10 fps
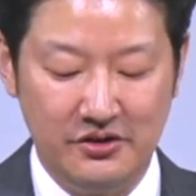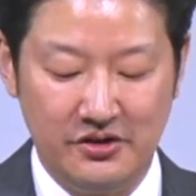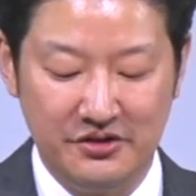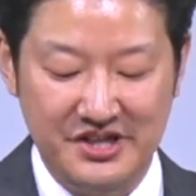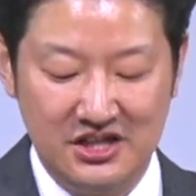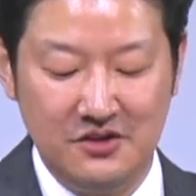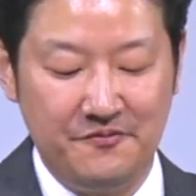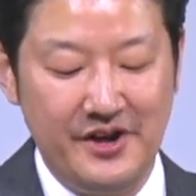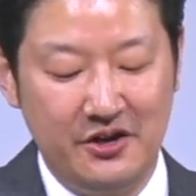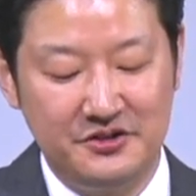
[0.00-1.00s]

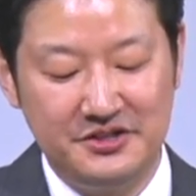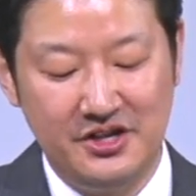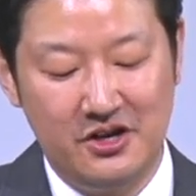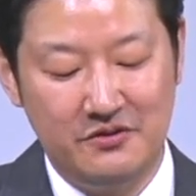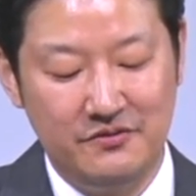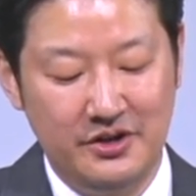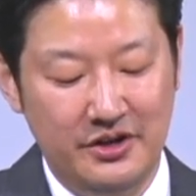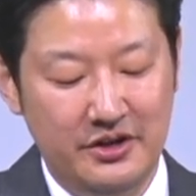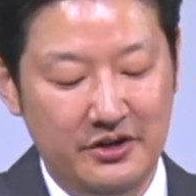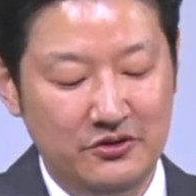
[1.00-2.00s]
sanctify yourself
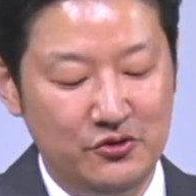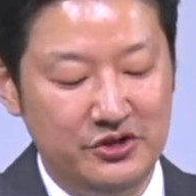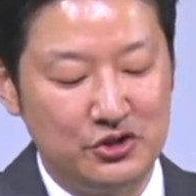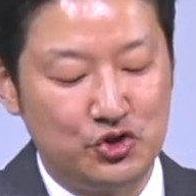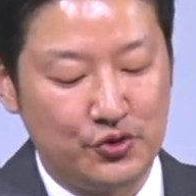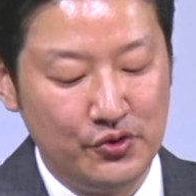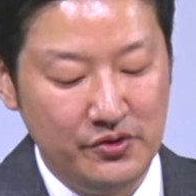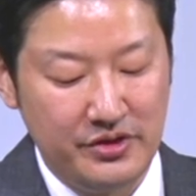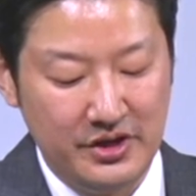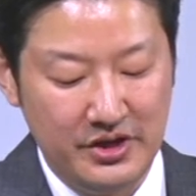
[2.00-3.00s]
through the
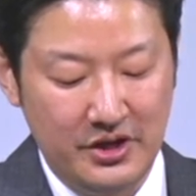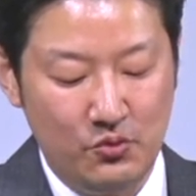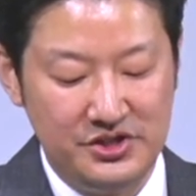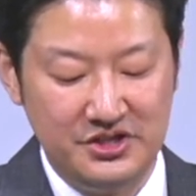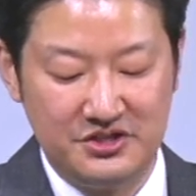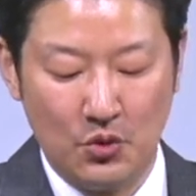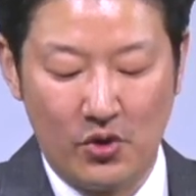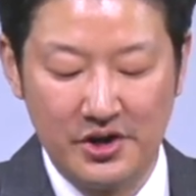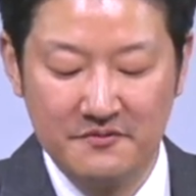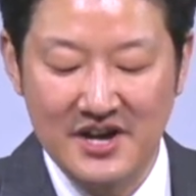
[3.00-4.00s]
truth, which is the
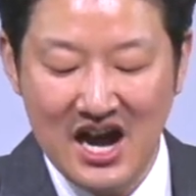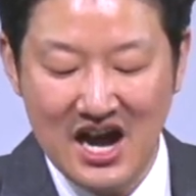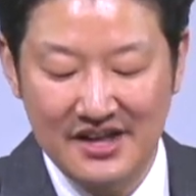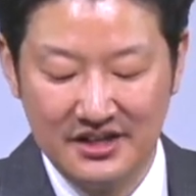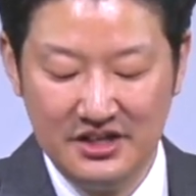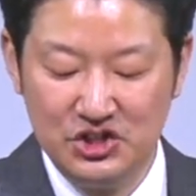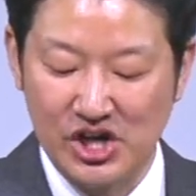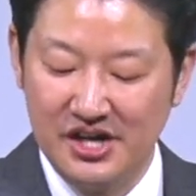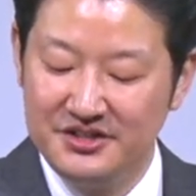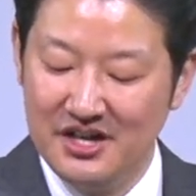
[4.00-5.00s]
Word of God,
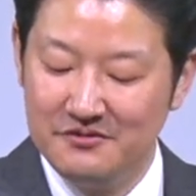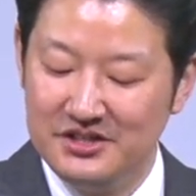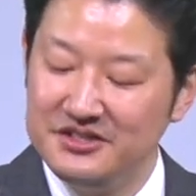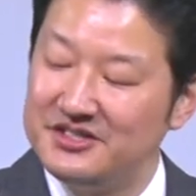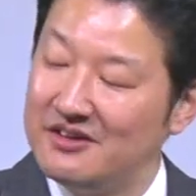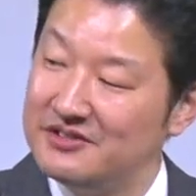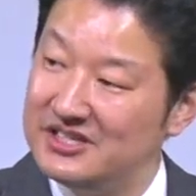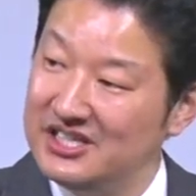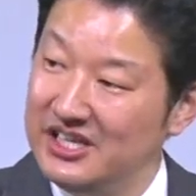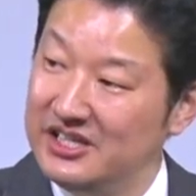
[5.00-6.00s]
John
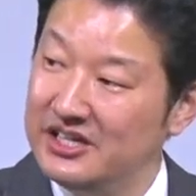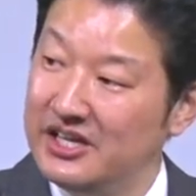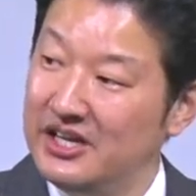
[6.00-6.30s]
17:17,